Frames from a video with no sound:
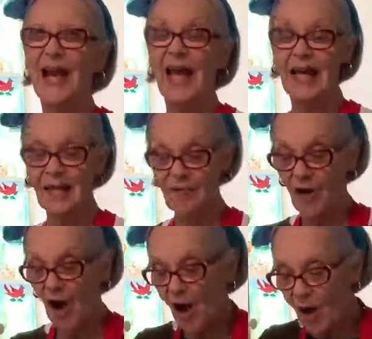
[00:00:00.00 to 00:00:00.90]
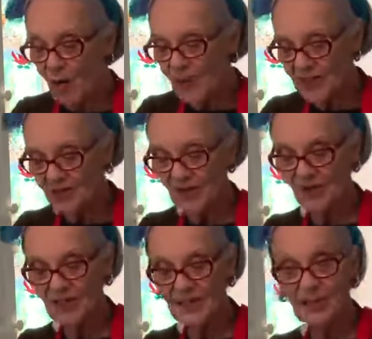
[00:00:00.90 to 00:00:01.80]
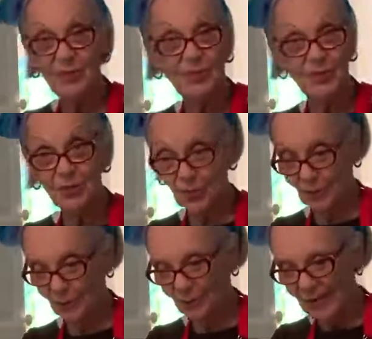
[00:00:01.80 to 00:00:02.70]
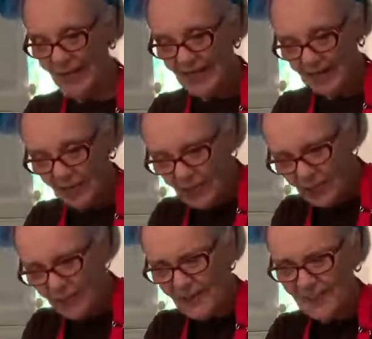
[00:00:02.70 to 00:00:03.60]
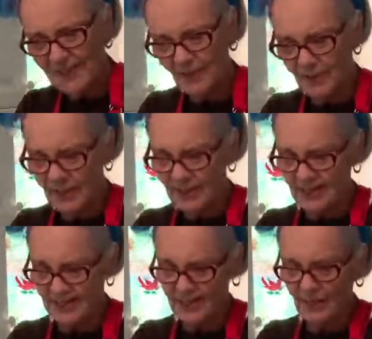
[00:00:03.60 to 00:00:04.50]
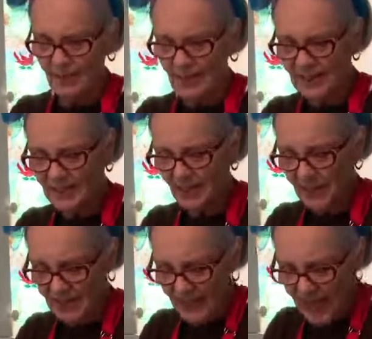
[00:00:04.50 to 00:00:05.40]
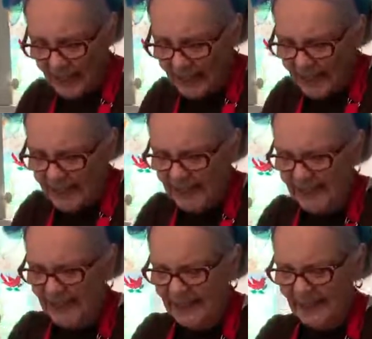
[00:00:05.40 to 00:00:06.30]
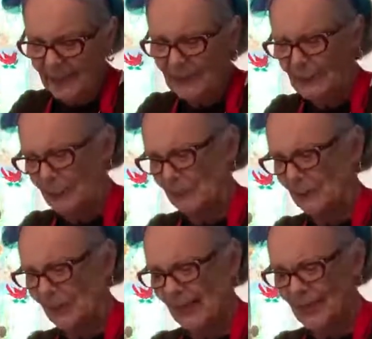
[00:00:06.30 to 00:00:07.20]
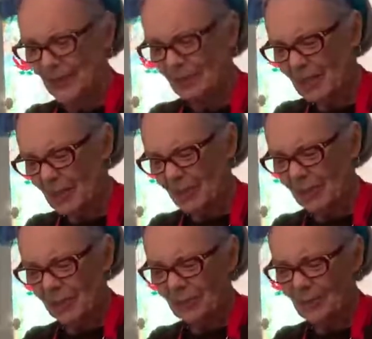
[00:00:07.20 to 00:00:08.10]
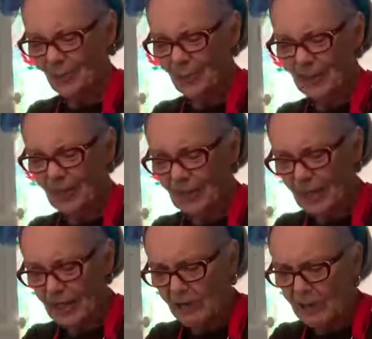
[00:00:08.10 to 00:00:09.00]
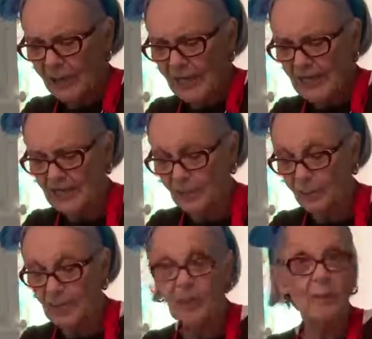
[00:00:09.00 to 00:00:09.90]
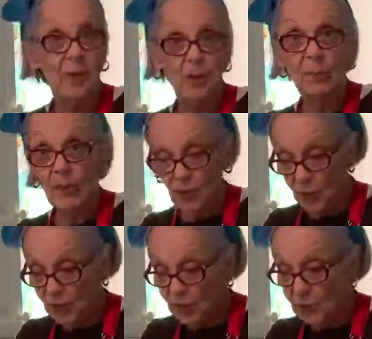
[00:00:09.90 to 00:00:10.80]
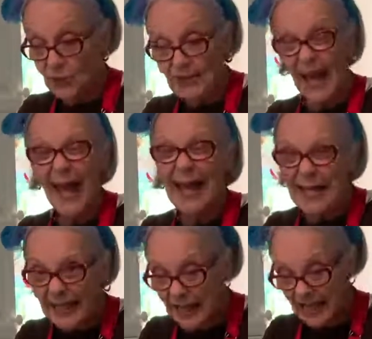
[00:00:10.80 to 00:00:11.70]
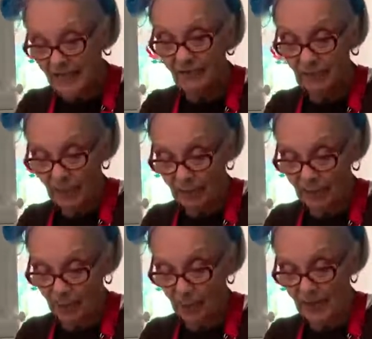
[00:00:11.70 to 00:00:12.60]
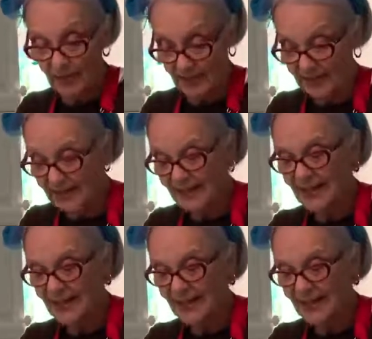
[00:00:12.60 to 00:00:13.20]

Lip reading: And I've always found this to be true. So let me mix up, look at this. Let me mix up this honey, and this peanut butter a little bit. Now, not everybody can eat peanut butter, but you can use any kind of nut butter with this.